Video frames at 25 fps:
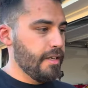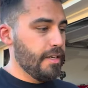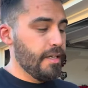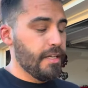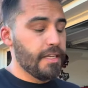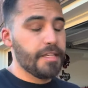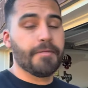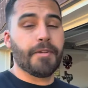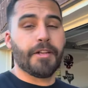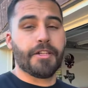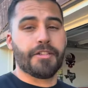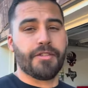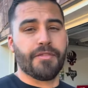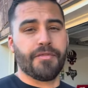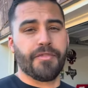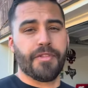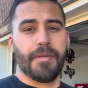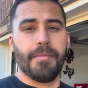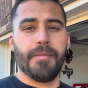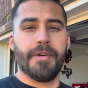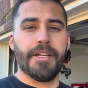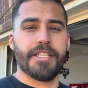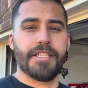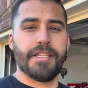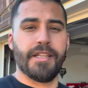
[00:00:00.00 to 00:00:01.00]
especially for the
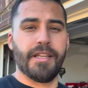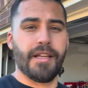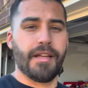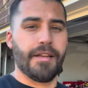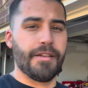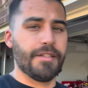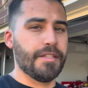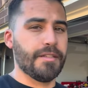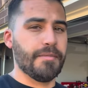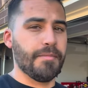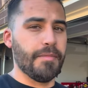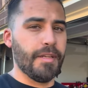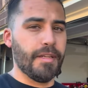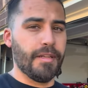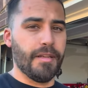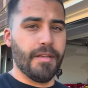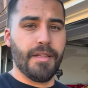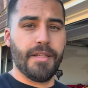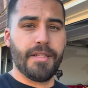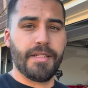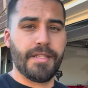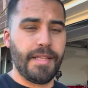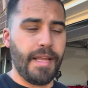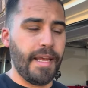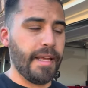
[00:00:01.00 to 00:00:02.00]
Mustang, I've just been
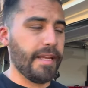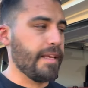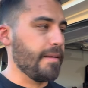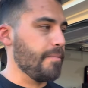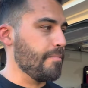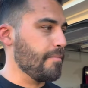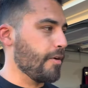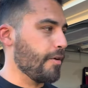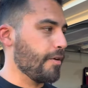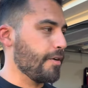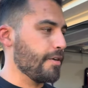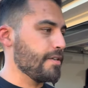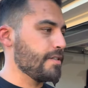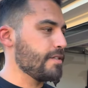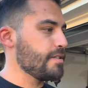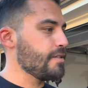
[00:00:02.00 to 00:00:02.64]
stacking parts.